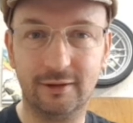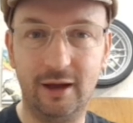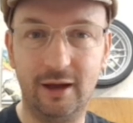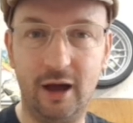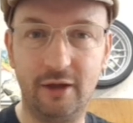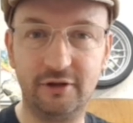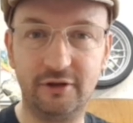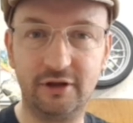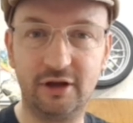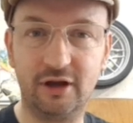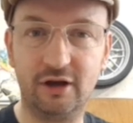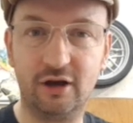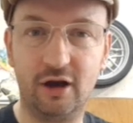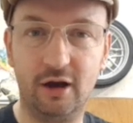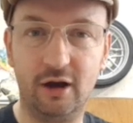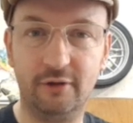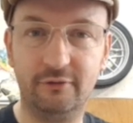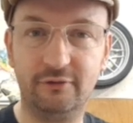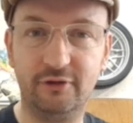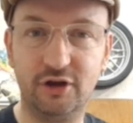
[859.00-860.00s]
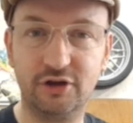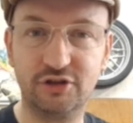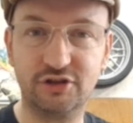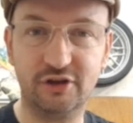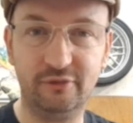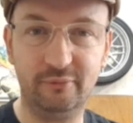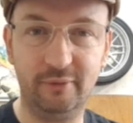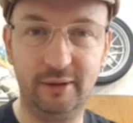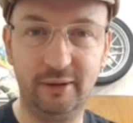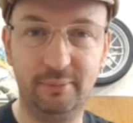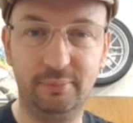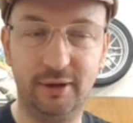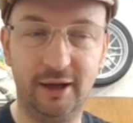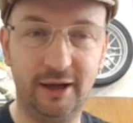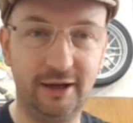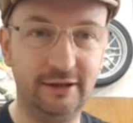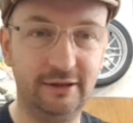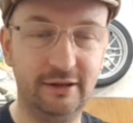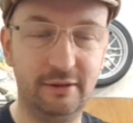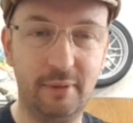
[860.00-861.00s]
I think I've got a version of me
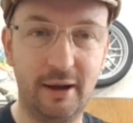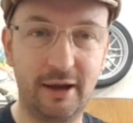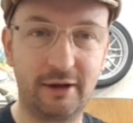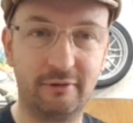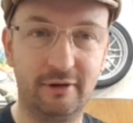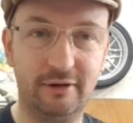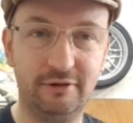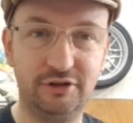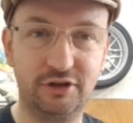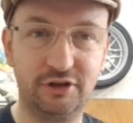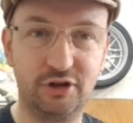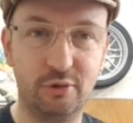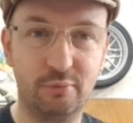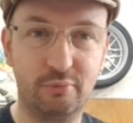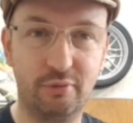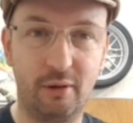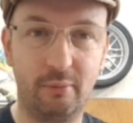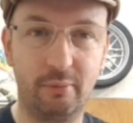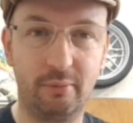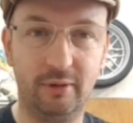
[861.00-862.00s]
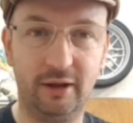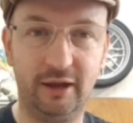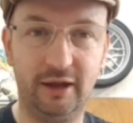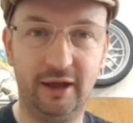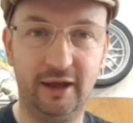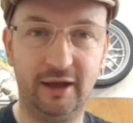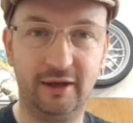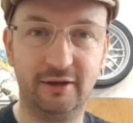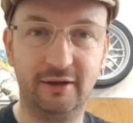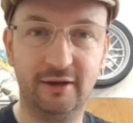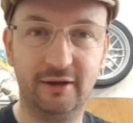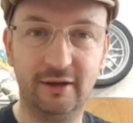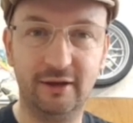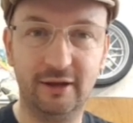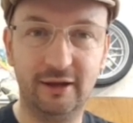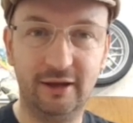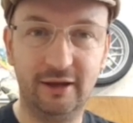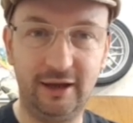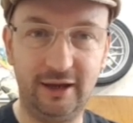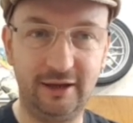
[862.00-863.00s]
playing in the background. You could probably hear
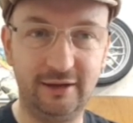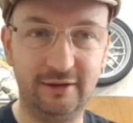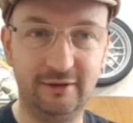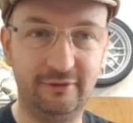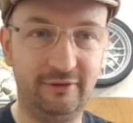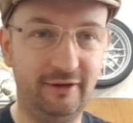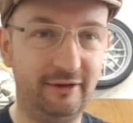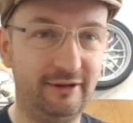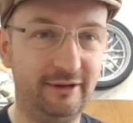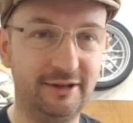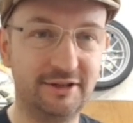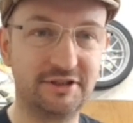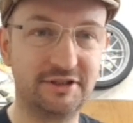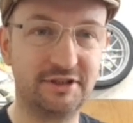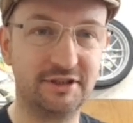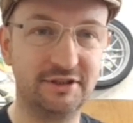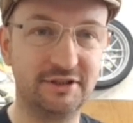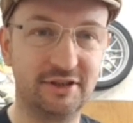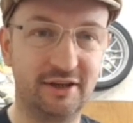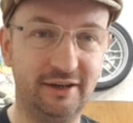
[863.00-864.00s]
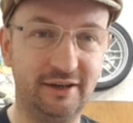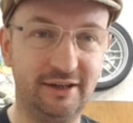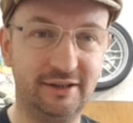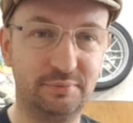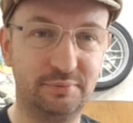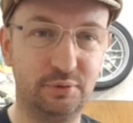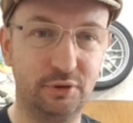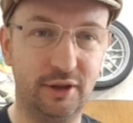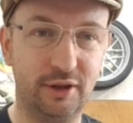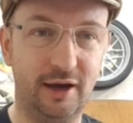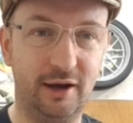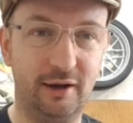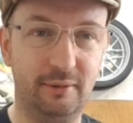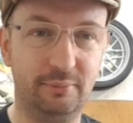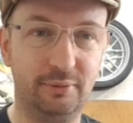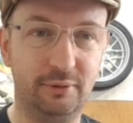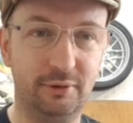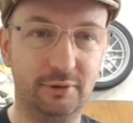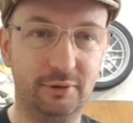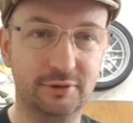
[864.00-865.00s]
in the very distance. I need to put that on
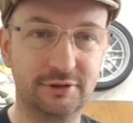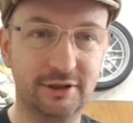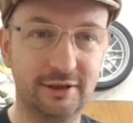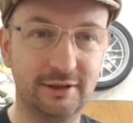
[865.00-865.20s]
pause.